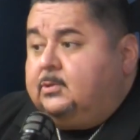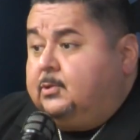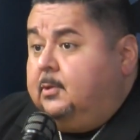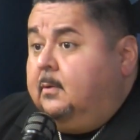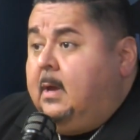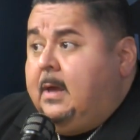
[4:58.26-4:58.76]

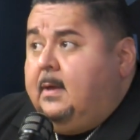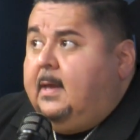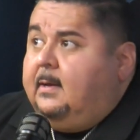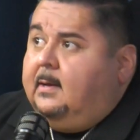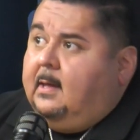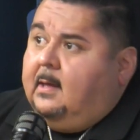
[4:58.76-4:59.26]
true.
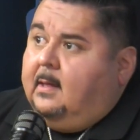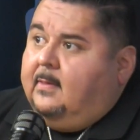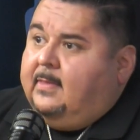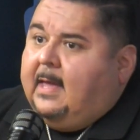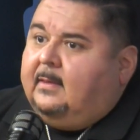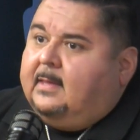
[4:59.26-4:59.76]
And
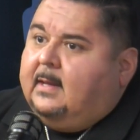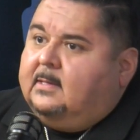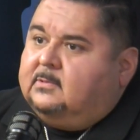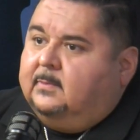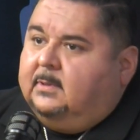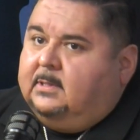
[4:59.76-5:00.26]
that
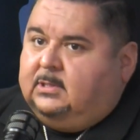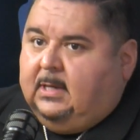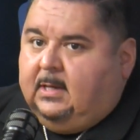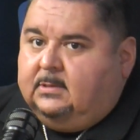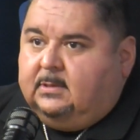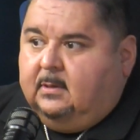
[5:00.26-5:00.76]
has really
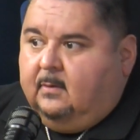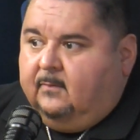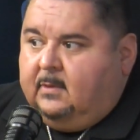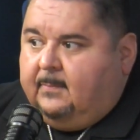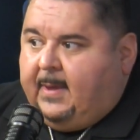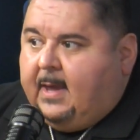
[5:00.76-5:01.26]
changed. Over
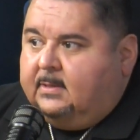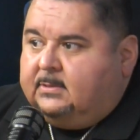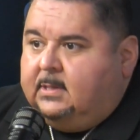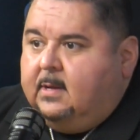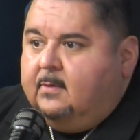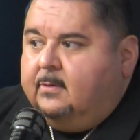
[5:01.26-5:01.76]
the past
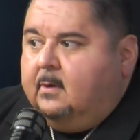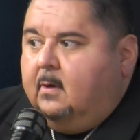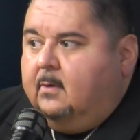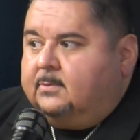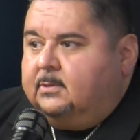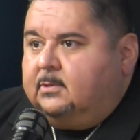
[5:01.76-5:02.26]
year, they're
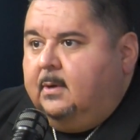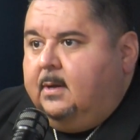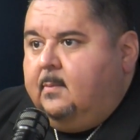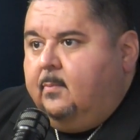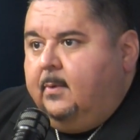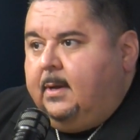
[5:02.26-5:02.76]
also trying to
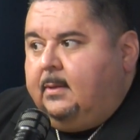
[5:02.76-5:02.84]
bring